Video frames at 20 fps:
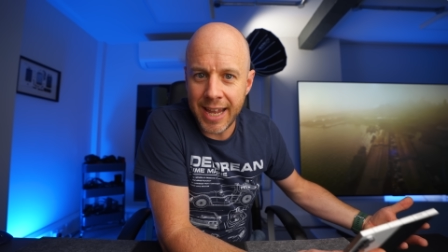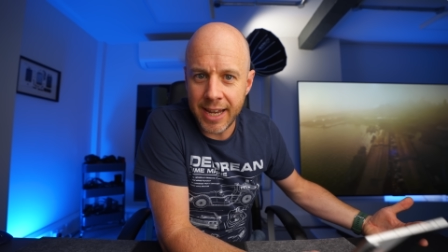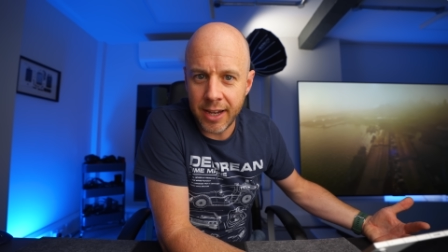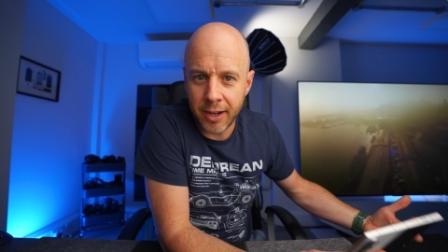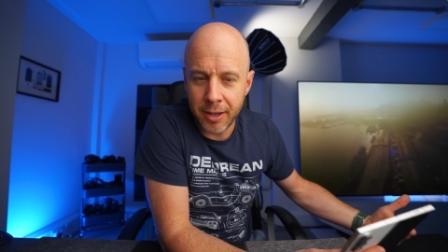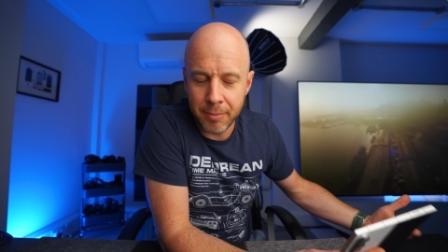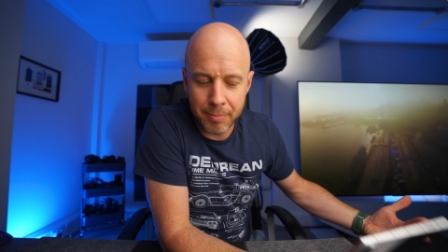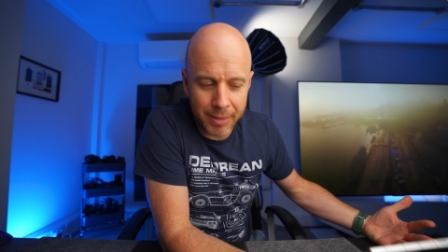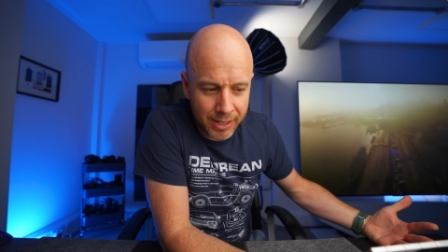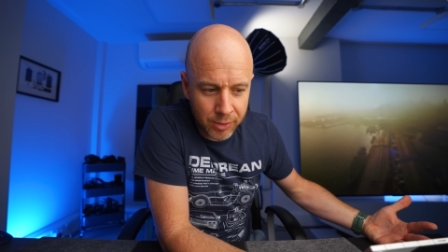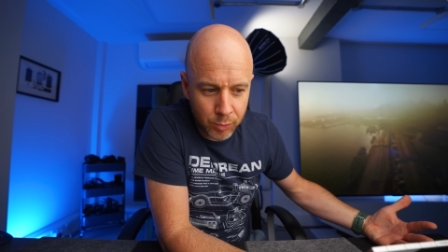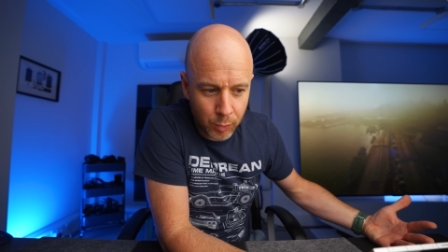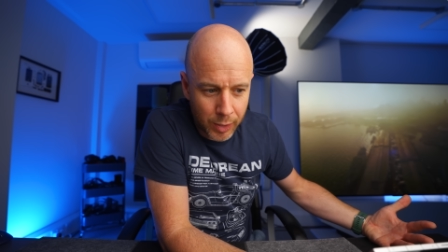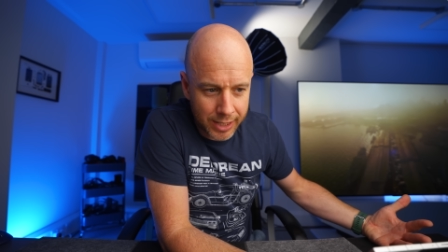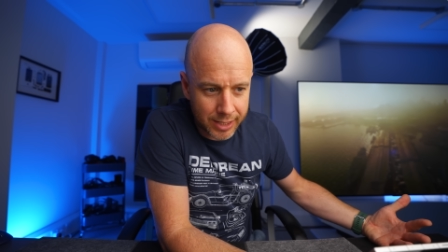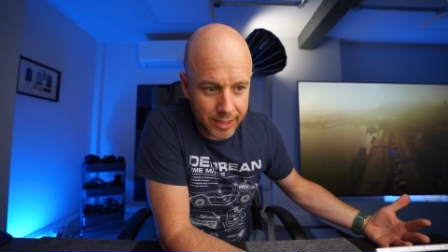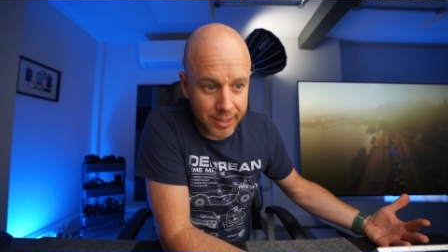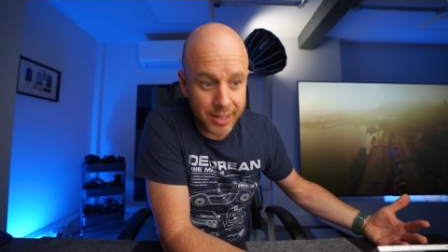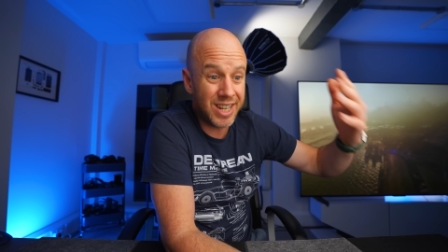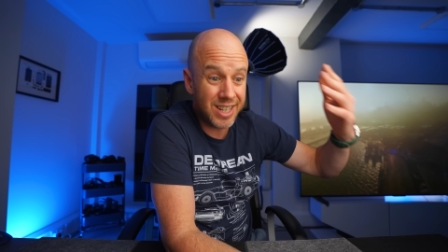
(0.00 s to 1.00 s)
AI
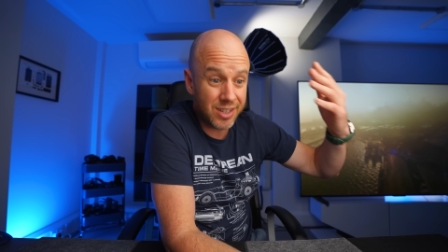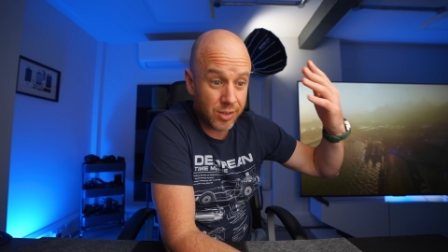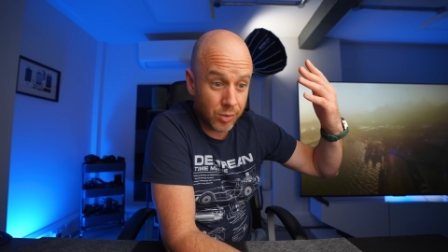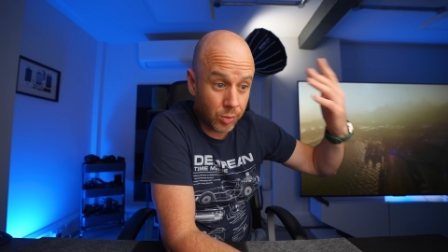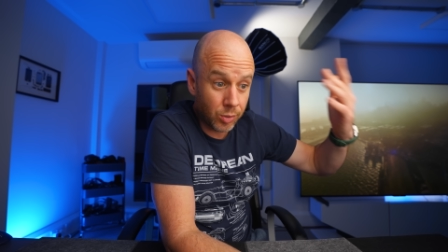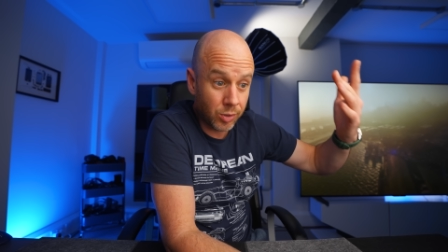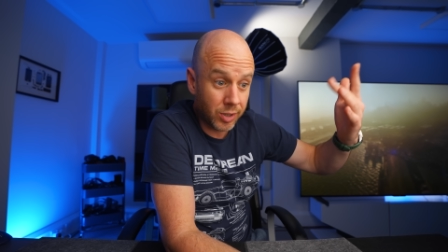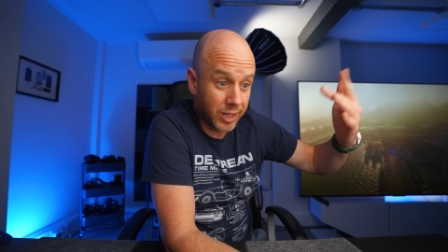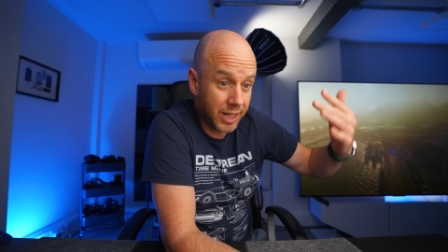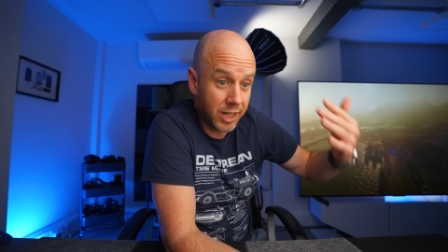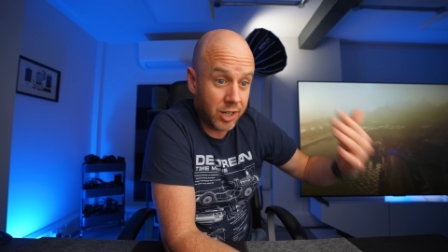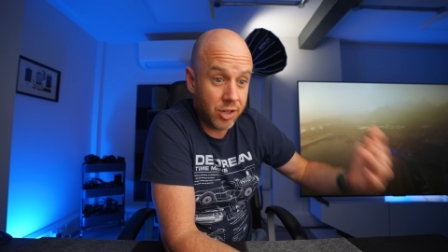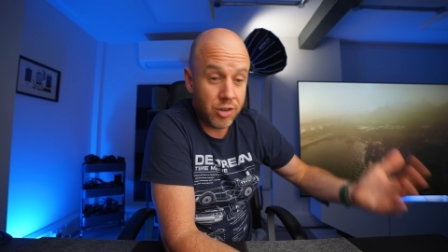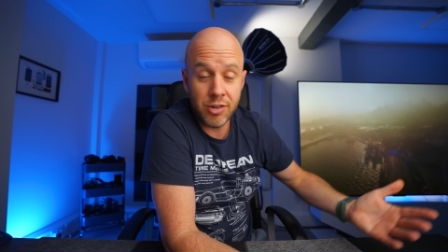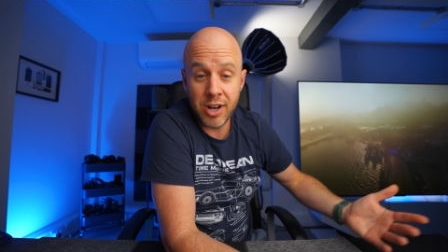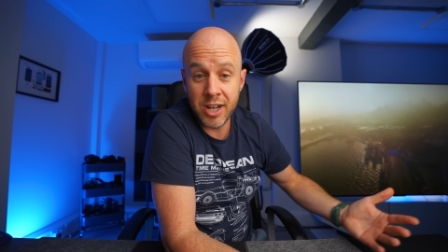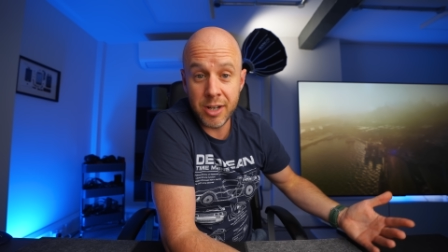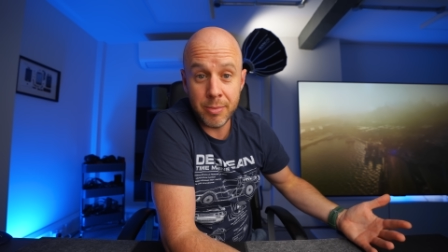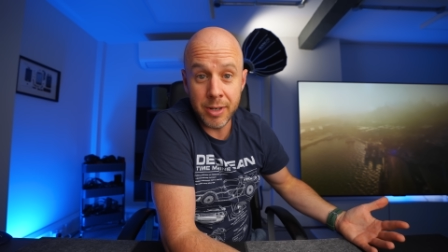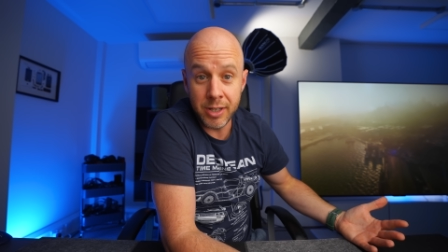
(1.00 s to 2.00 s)
bandwagon. It's all
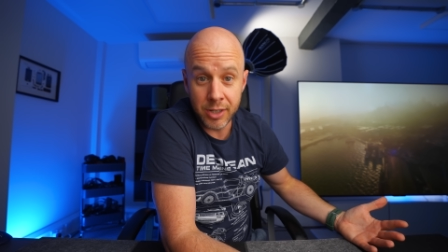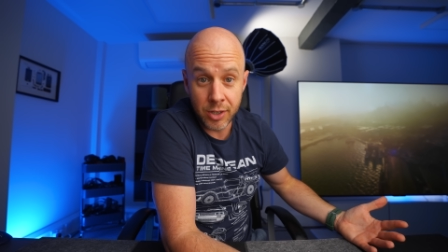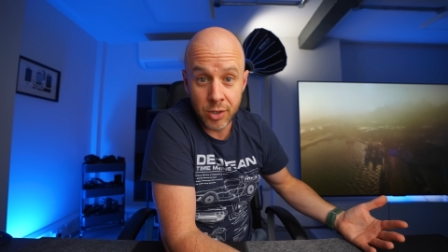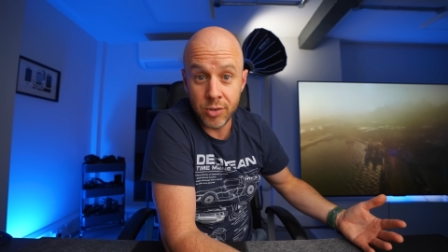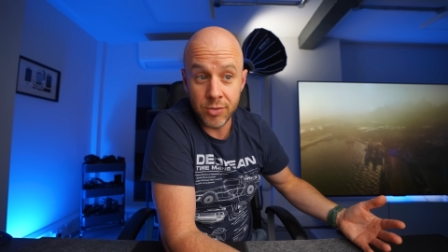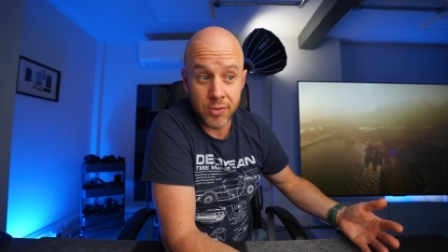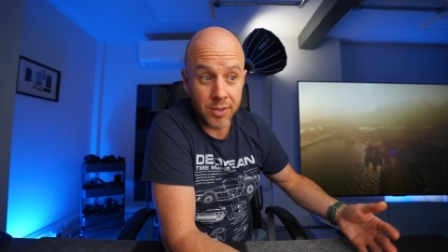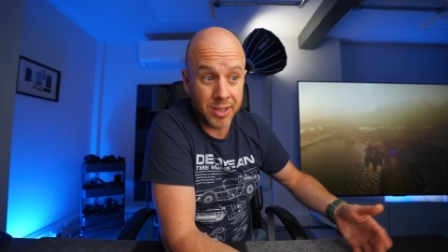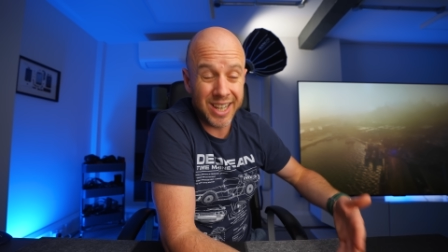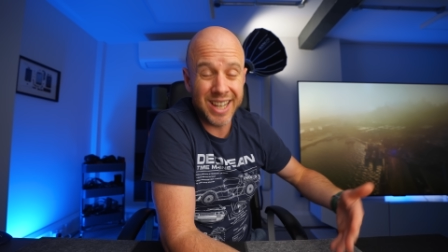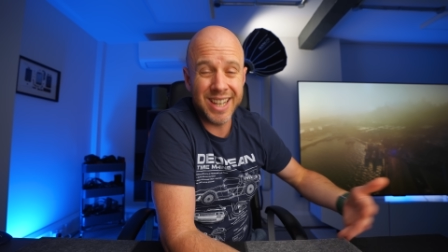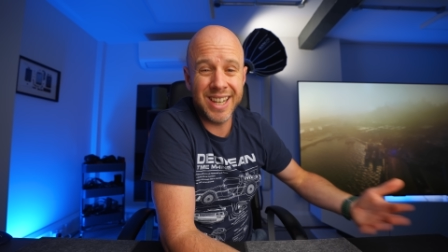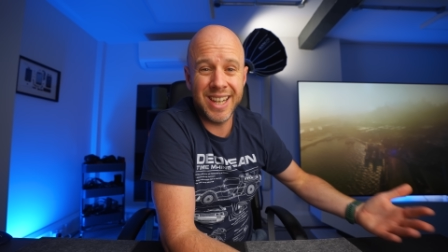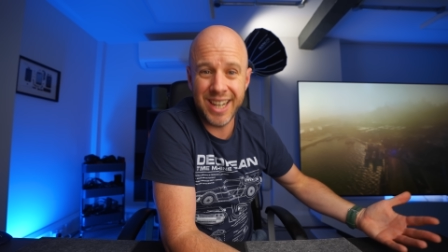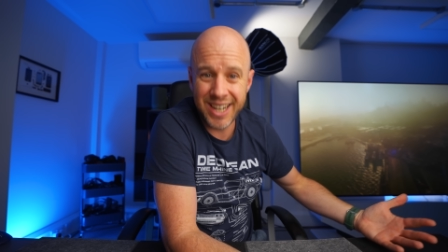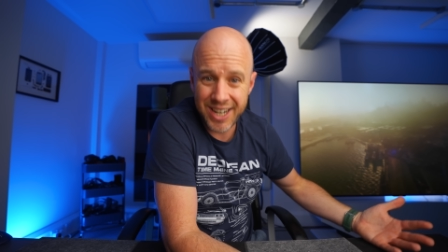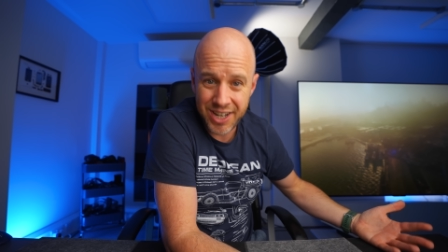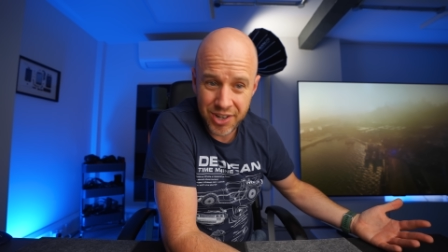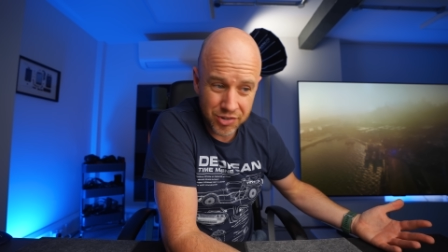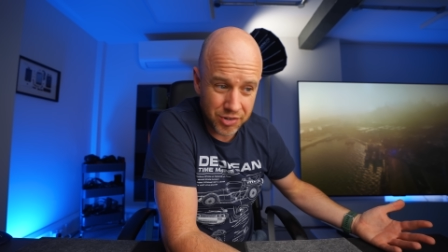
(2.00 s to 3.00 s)
incredibly useful
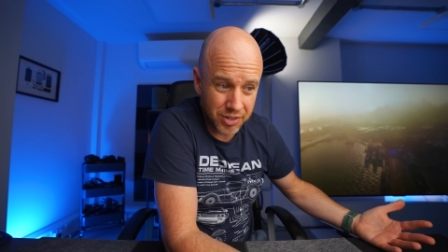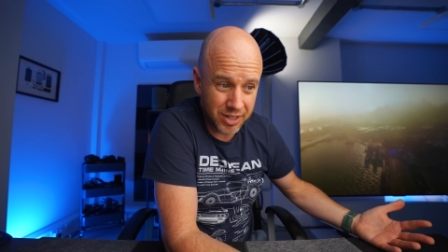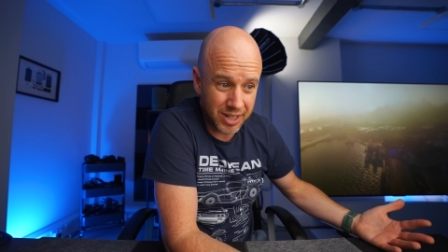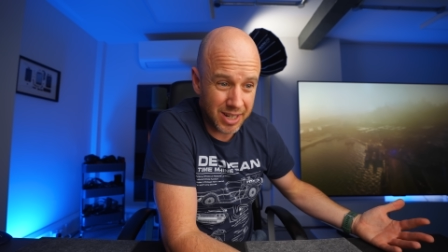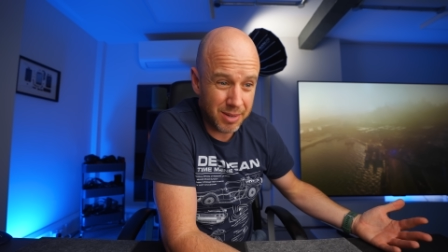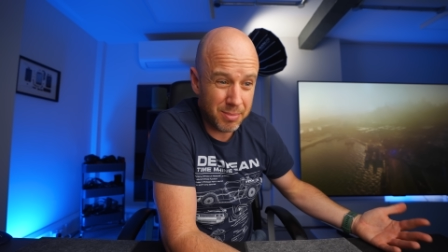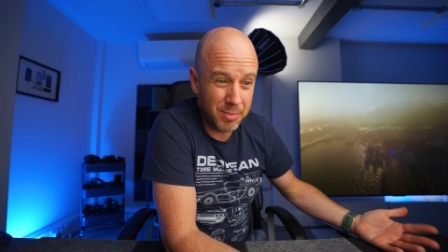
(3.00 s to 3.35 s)
occasionally,